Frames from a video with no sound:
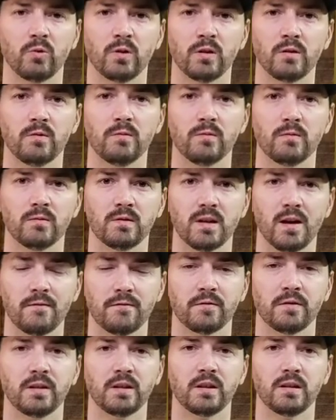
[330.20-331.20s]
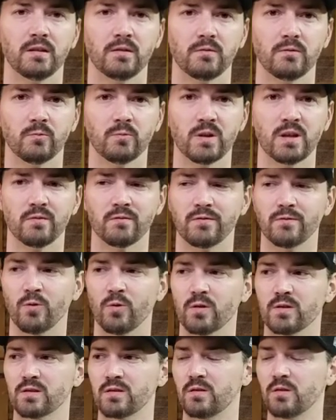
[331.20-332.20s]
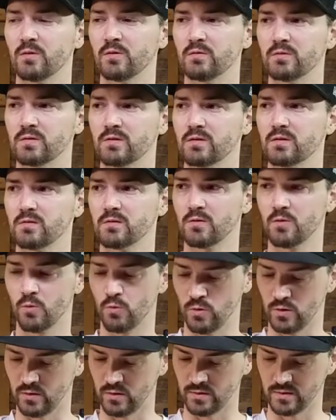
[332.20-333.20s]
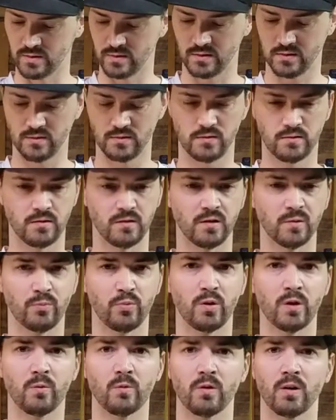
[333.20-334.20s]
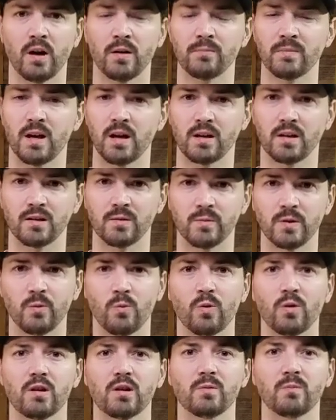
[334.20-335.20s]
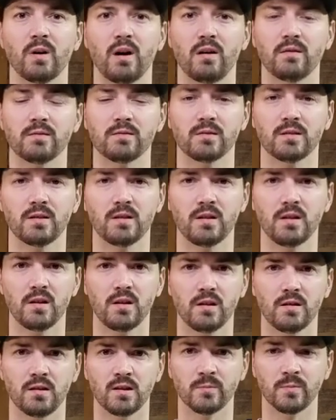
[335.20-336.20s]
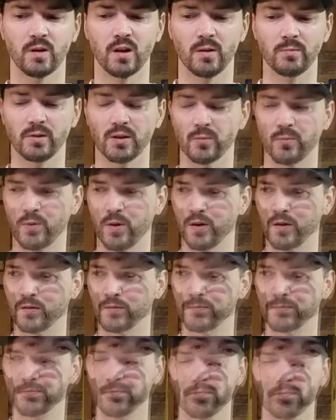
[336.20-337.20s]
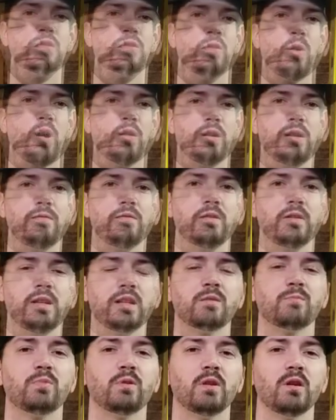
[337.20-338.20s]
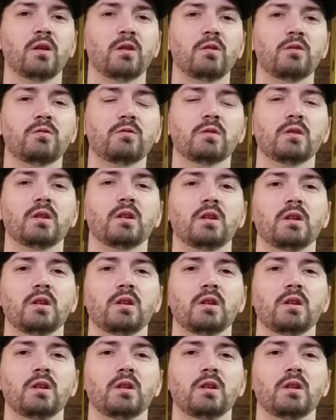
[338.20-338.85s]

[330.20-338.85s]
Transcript: would definitely reinforce those corners to the point where I'm not going to be worried about them coming apart. So I'll leave a link below